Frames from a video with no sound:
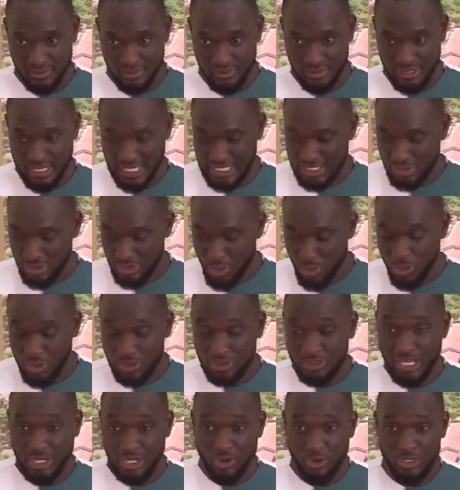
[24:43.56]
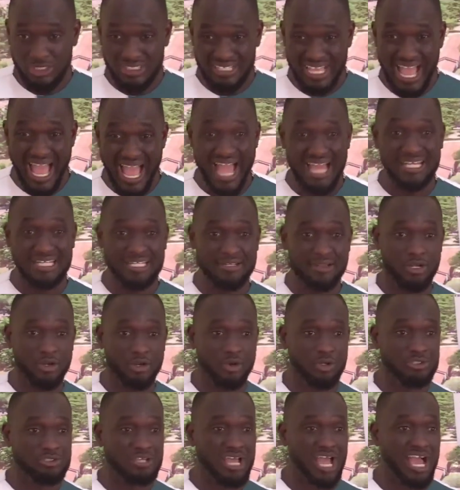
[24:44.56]
They are not going
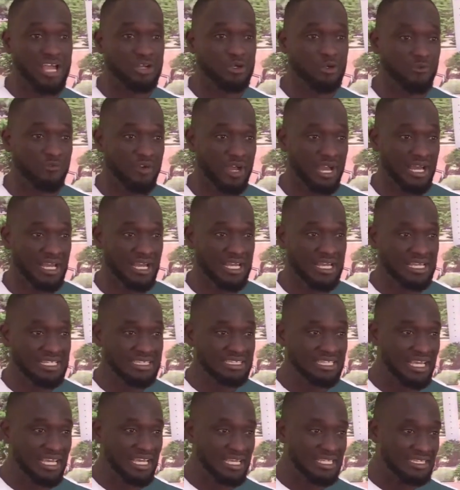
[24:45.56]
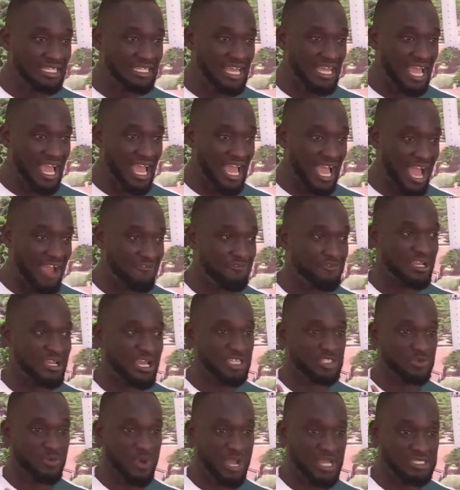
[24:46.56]
to hand over the
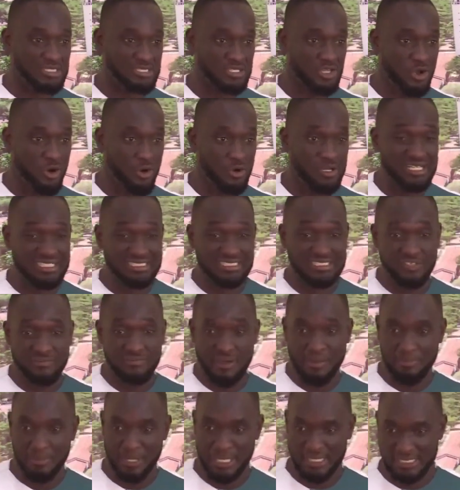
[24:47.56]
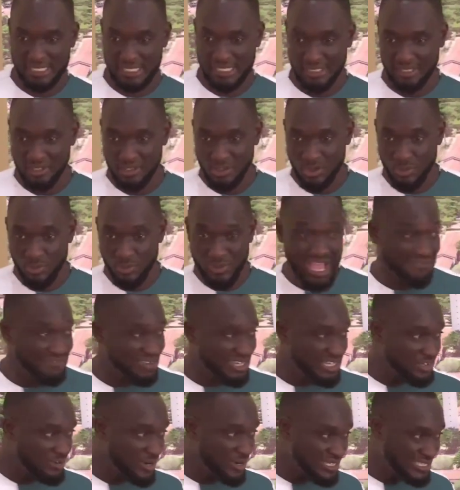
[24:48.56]
Africa to us on a silver platter. We have
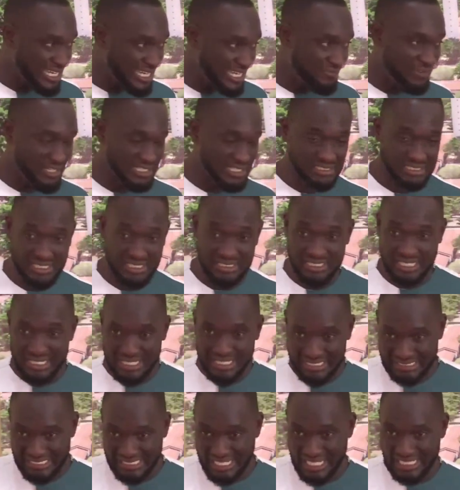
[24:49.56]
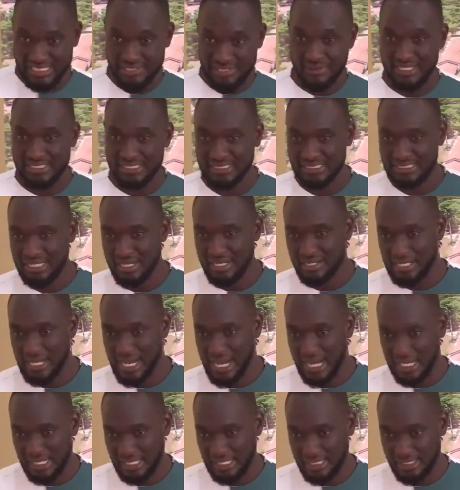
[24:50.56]
a great advantage. The Secretariat is here in
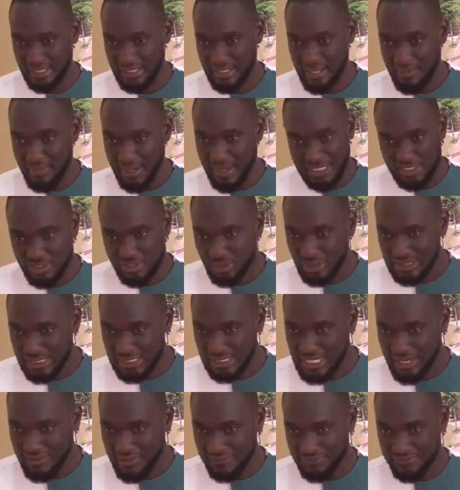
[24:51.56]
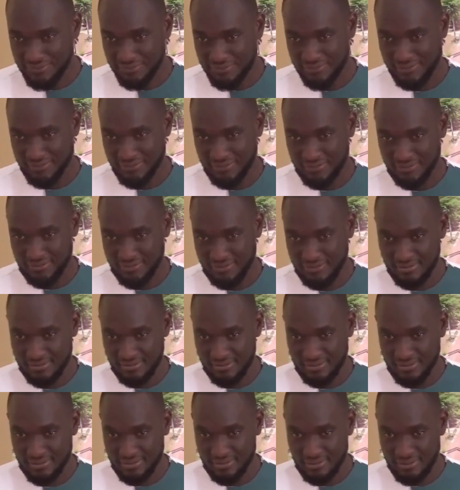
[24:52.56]
Ghana. But it's not enough.
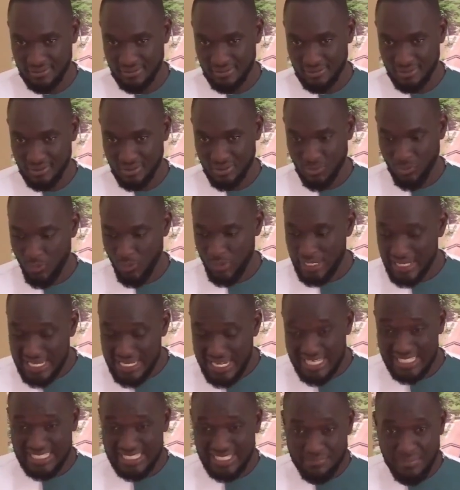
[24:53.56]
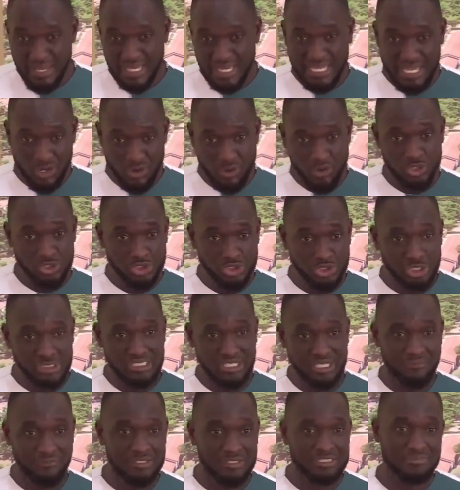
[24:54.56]
We need to make a conscious
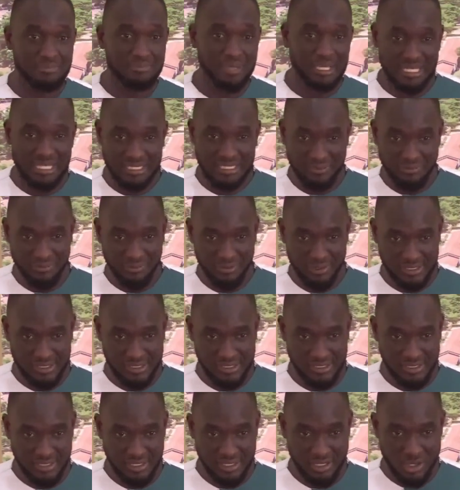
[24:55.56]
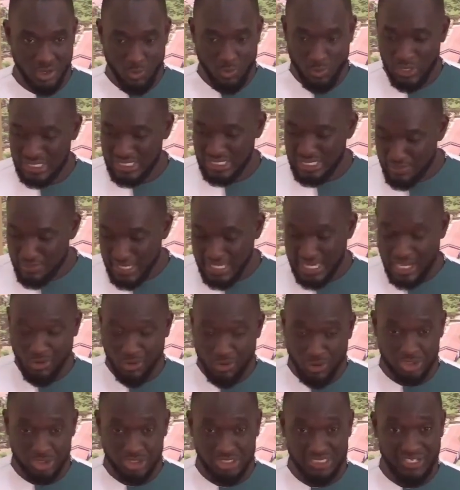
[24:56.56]
effort to make a difference. We need to make a
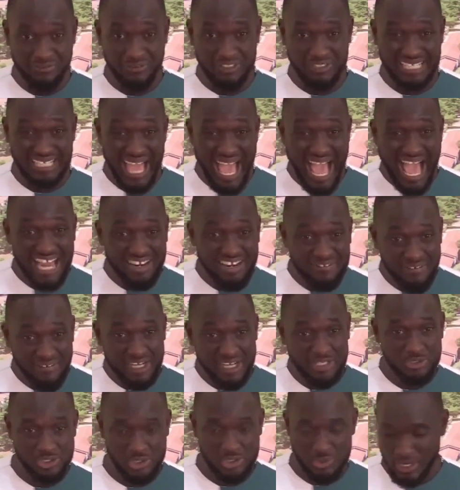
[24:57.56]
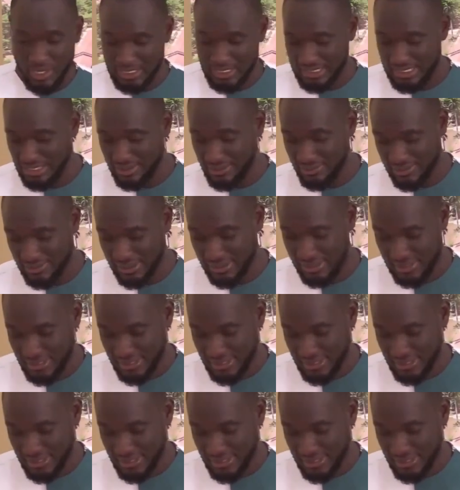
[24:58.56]
conscious effort to add value to ourselves.